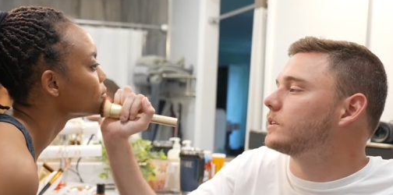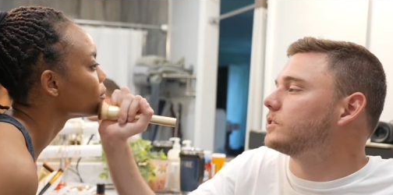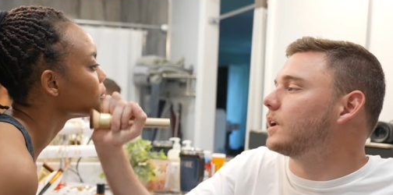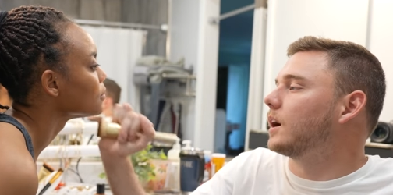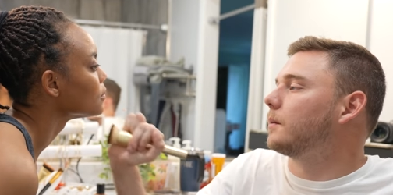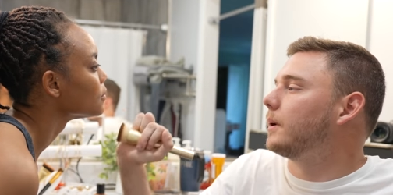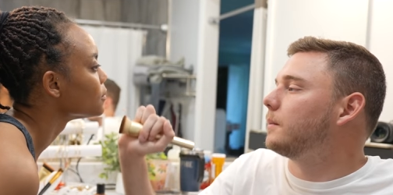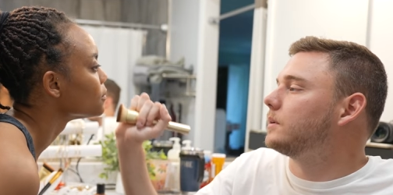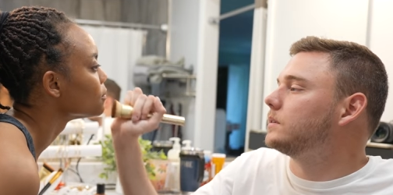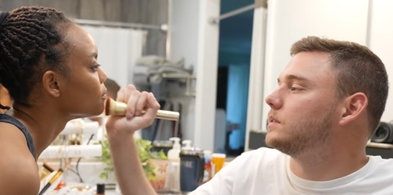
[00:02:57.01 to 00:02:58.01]
Speaker 1: You're a hot
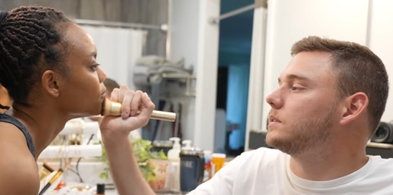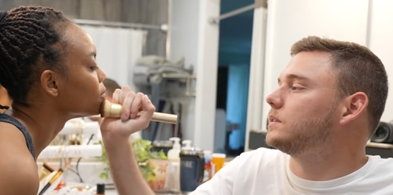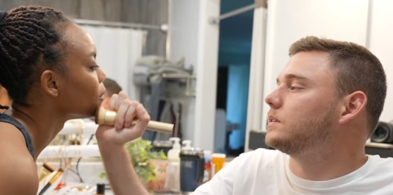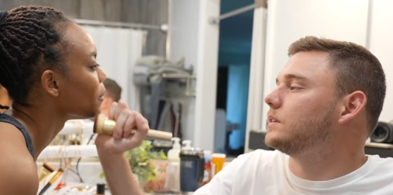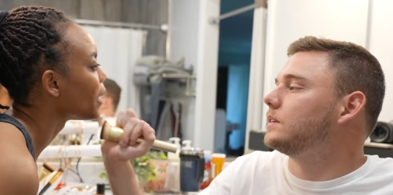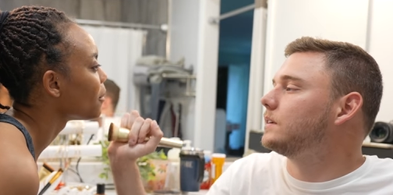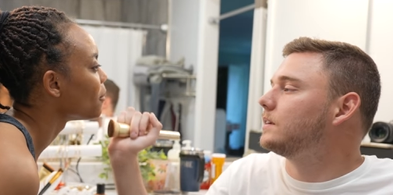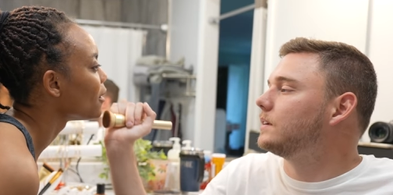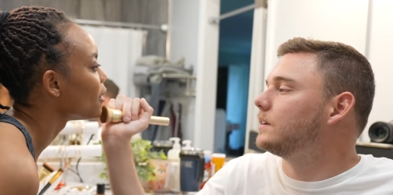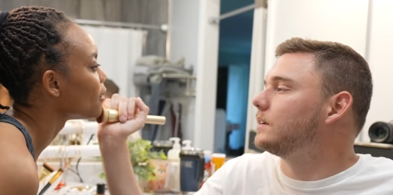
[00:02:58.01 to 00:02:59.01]
mama.
Speaker 2: I'm not a
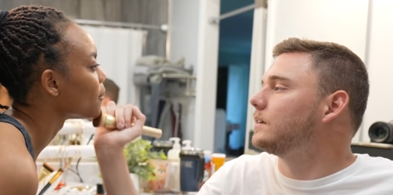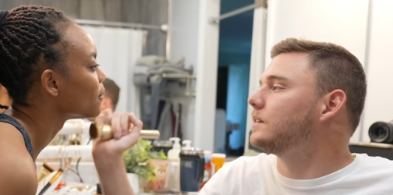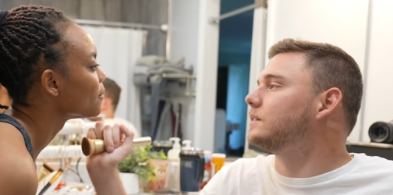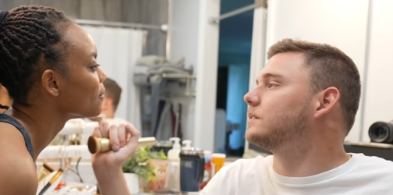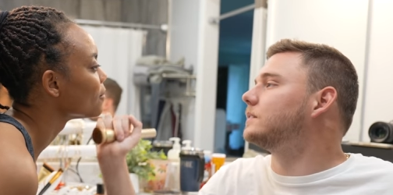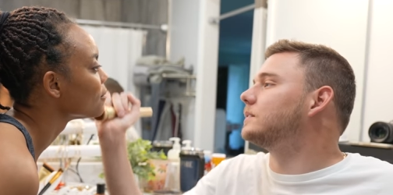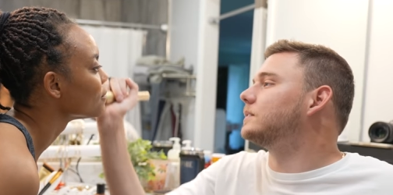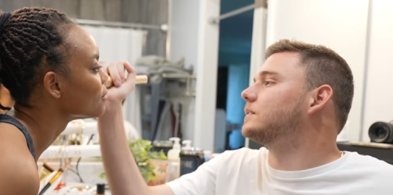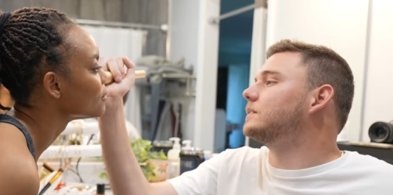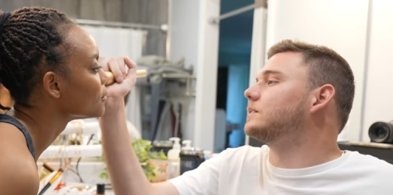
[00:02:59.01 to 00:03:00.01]
mom.
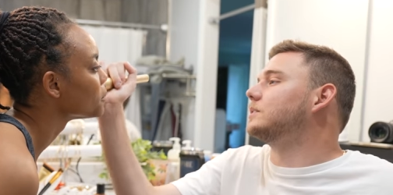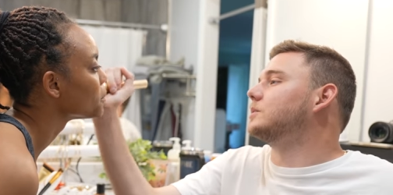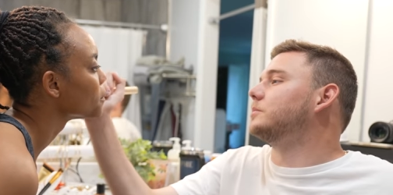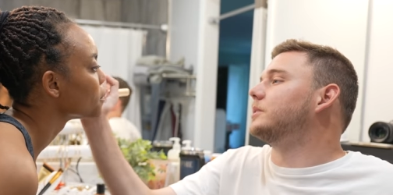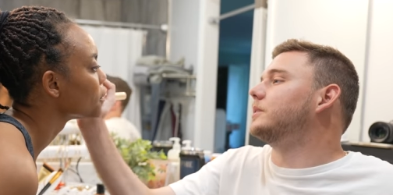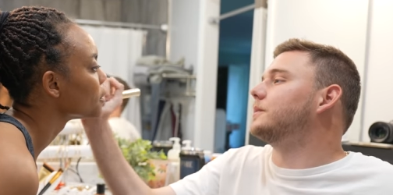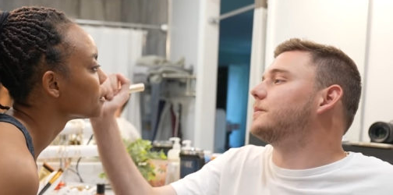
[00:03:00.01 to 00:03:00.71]
You're gonna be.